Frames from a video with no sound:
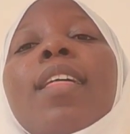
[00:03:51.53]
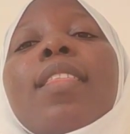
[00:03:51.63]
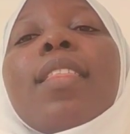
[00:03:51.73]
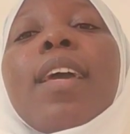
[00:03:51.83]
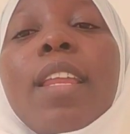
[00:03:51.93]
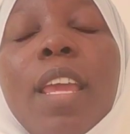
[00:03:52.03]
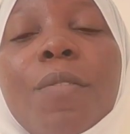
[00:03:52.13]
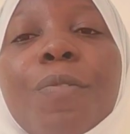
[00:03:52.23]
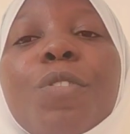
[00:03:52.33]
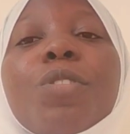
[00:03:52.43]
Then
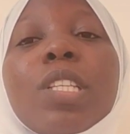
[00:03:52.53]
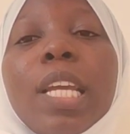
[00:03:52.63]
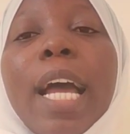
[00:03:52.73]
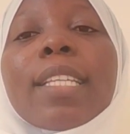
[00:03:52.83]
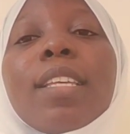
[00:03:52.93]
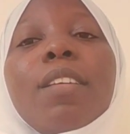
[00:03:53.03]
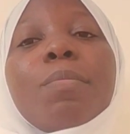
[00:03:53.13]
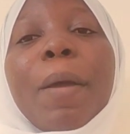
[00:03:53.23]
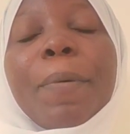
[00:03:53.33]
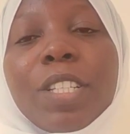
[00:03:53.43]
if you still ask,
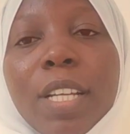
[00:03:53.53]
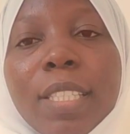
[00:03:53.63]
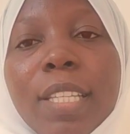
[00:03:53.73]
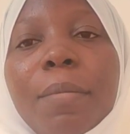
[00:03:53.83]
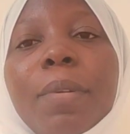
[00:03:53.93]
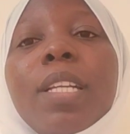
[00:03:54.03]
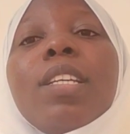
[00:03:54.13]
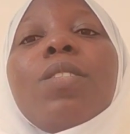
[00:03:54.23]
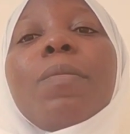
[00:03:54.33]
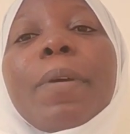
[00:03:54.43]
is my patient still
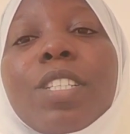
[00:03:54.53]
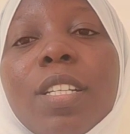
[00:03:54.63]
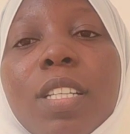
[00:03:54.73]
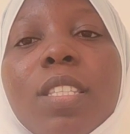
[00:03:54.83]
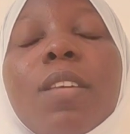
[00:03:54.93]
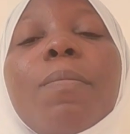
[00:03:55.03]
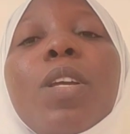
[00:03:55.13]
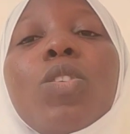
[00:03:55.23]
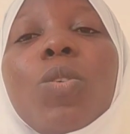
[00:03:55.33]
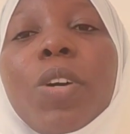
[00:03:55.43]
bleeding? The patient is still
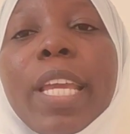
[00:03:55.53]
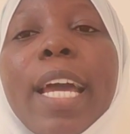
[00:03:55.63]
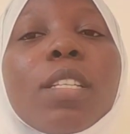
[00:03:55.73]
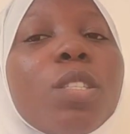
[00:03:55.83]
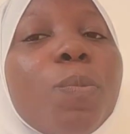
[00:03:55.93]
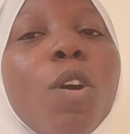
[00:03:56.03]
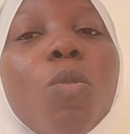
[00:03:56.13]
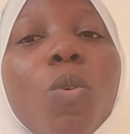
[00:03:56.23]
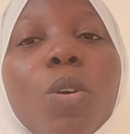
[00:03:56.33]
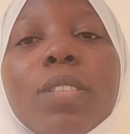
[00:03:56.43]
bleeding. Okay, at this point,
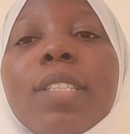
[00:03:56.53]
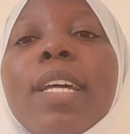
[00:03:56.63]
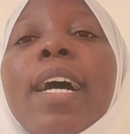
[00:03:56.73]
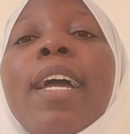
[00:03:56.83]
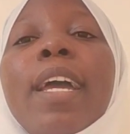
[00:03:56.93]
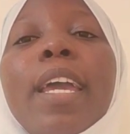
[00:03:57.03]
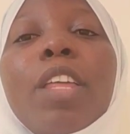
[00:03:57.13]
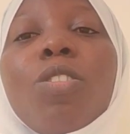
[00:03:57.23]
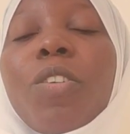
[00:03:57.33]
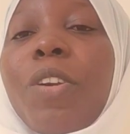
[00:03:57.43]
we'll consider
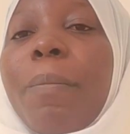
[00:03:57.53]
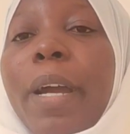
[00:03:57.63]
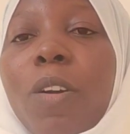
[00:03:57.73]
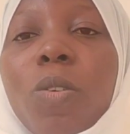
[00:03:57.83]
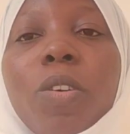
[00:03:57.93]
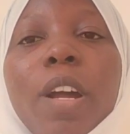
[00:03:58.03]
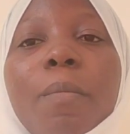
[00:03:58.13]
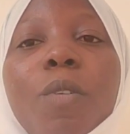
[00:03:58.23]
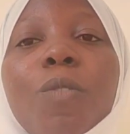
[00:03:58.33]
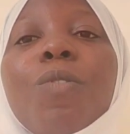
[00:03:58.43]
800
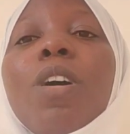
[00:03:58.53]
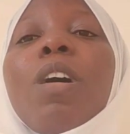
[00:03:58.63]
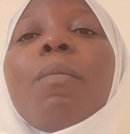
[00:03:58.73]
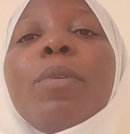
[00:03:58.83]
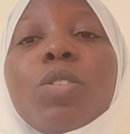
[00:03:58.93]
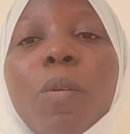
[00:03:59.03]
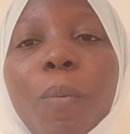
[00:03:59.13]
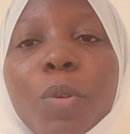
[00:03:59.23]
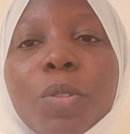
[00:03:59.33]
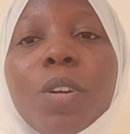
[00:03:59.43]
microgram of
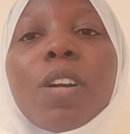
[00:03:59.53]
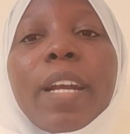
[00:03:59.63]
misoprostol